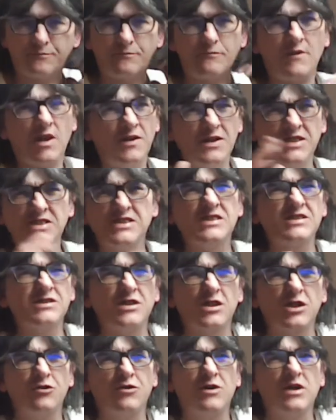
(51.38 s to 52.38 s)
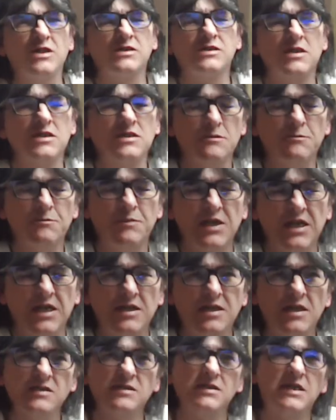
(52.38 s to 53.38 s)
this isn't a criticism, but he
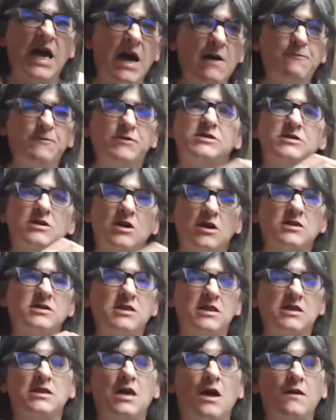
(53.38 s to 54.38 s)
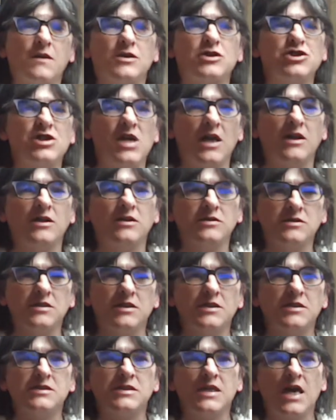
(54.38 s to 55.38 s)
doesn't advertise his other channels in the
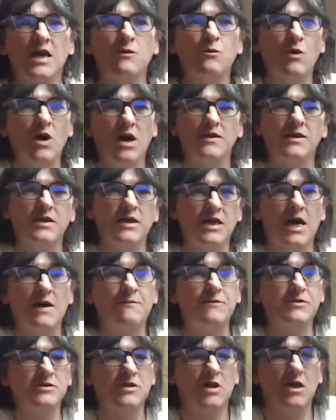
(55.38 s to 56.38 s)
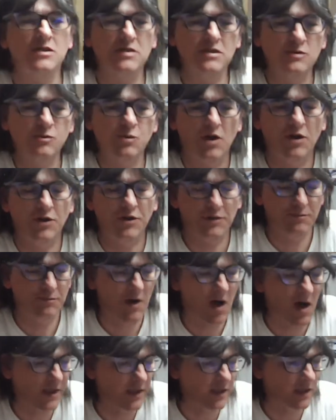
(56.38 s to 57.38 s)
same way that he advertises World of
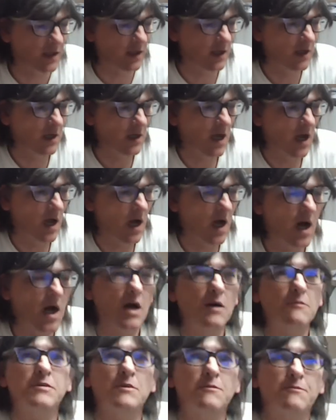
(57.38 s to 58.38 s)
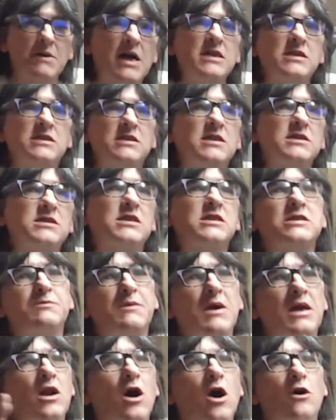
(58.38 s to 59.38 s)
Mike, but basically it's a
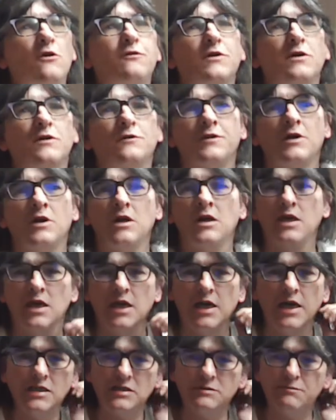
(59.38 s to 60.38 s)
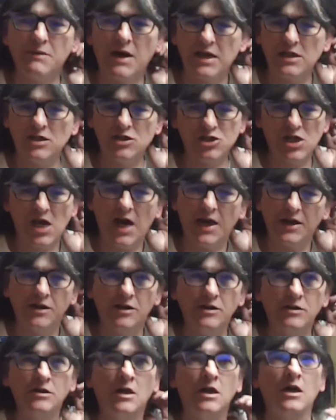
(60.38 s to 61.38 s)
spin-off of his main
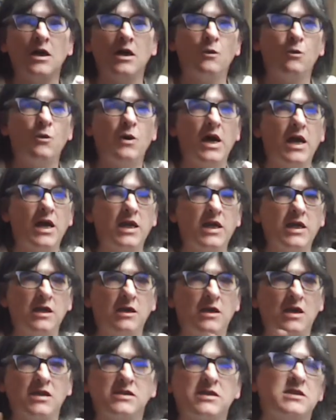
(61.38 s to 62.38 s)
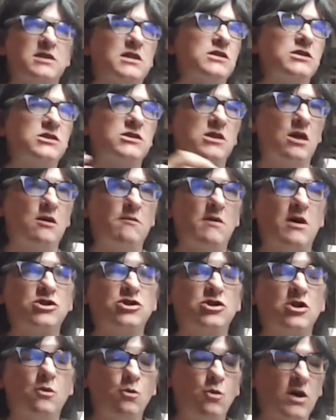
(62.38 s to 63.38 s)
channel, where because he does so much
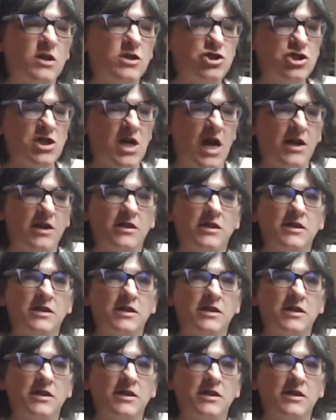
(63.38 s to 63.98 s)
on one channel, he's